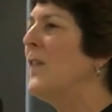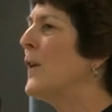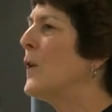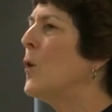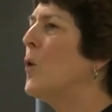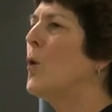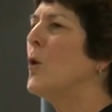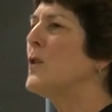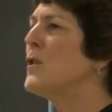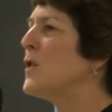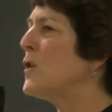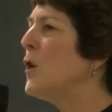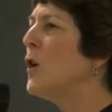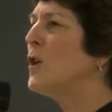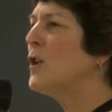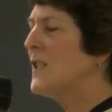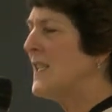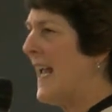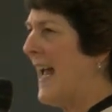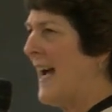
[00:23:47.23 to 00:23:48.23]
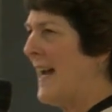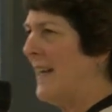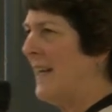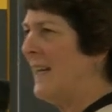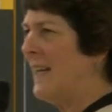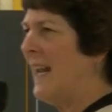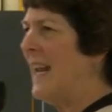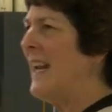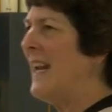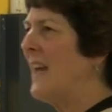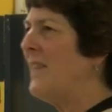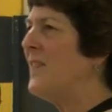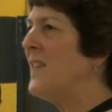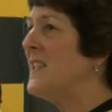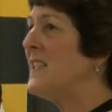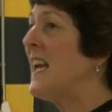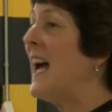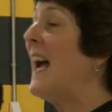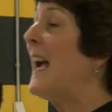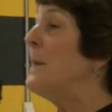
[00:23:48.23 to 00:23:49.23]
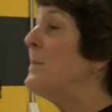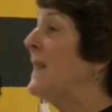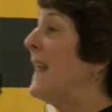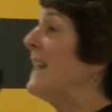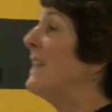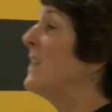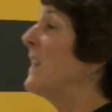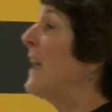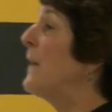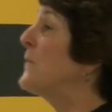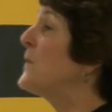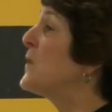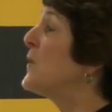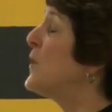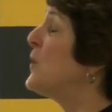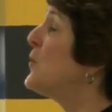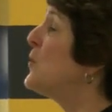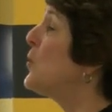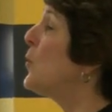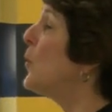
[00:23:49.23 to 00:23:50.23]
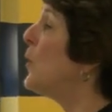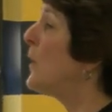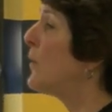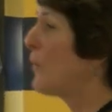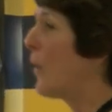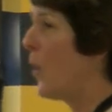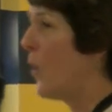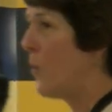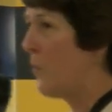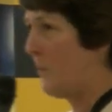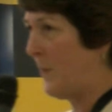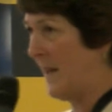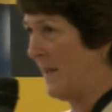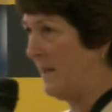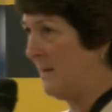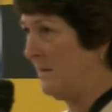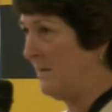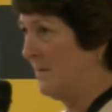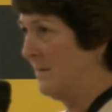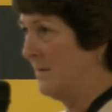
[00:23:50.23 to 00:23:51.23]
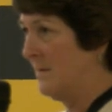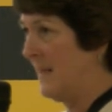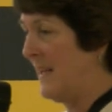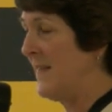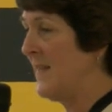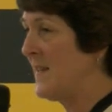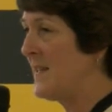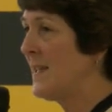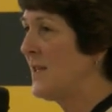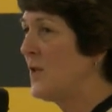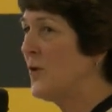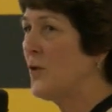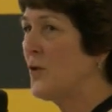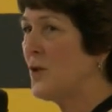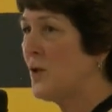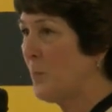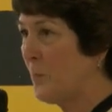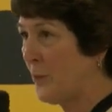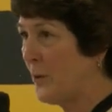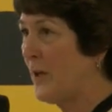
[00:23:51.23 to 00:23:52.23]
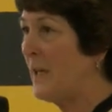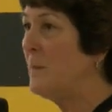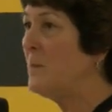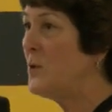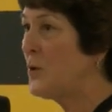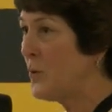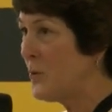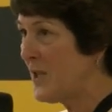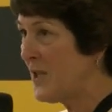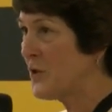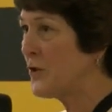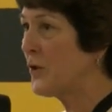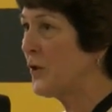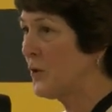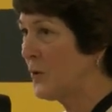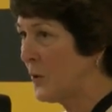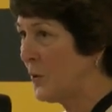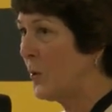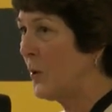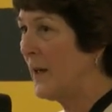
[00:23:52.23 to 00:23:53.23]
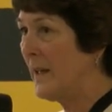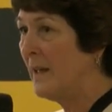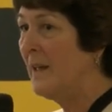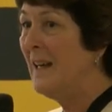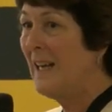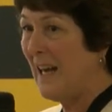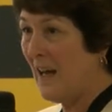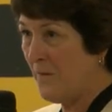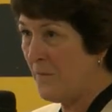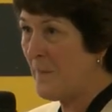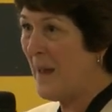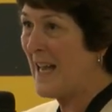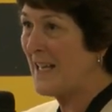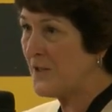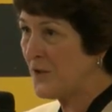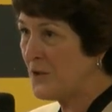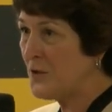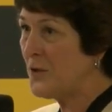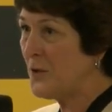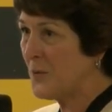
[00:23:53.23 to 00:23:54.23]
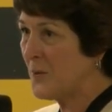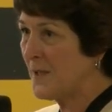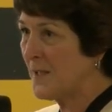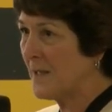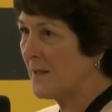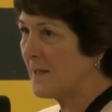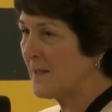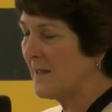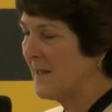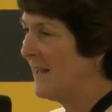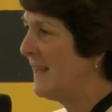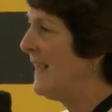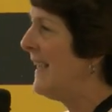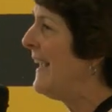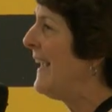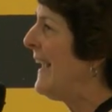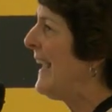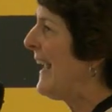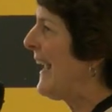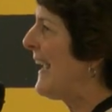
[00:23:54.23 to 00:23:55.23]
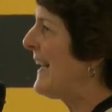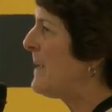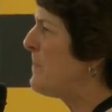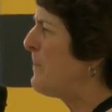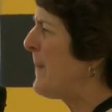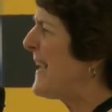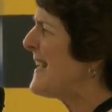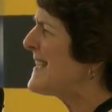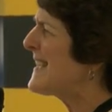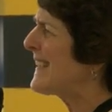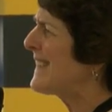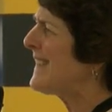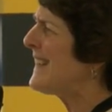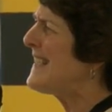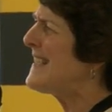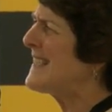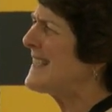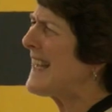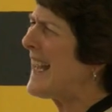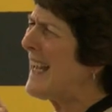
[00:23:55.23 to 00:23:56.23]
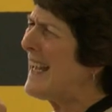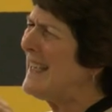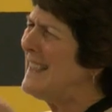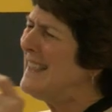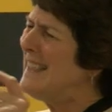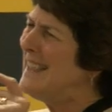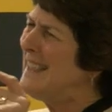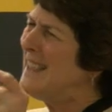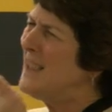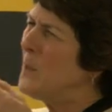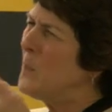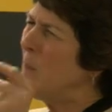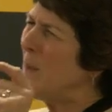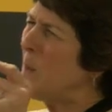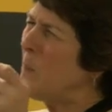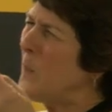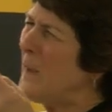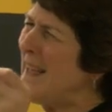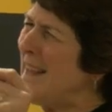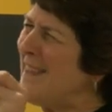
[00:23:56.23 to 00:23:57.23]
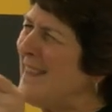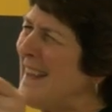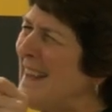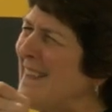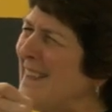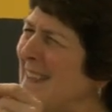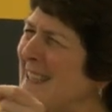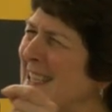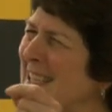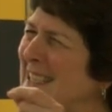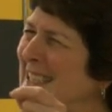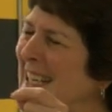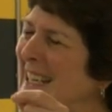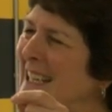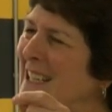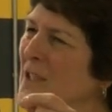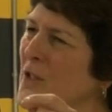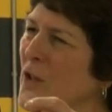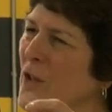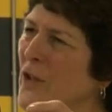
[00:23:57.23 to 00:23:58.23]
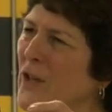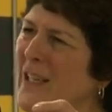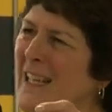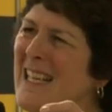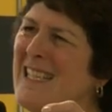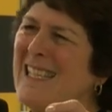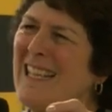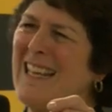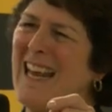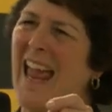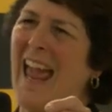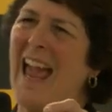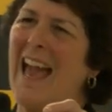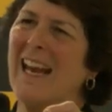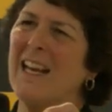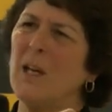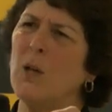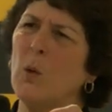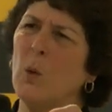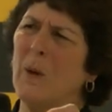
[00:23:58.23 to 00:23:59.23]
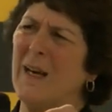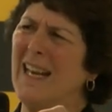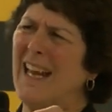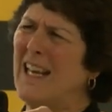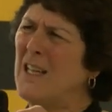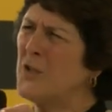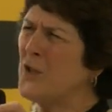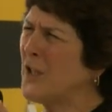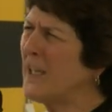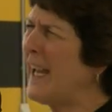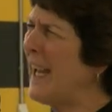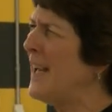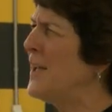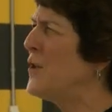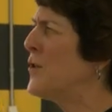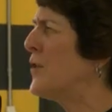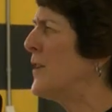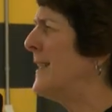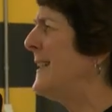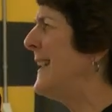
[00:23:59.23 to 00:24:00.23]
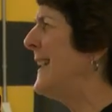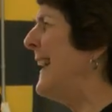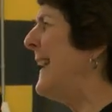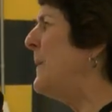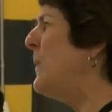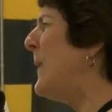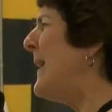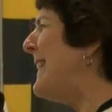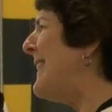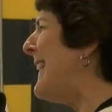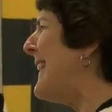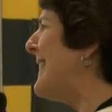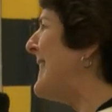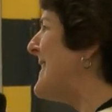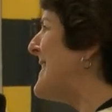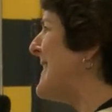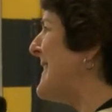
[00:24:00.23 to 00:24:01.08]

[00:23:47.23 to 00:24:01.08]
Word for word: The courts looked at it, and at the time they left the door open, and this is your Supreme Judicial Court of Massachusetts. And it basically said, well, we think the standard is an adequate education, and we think the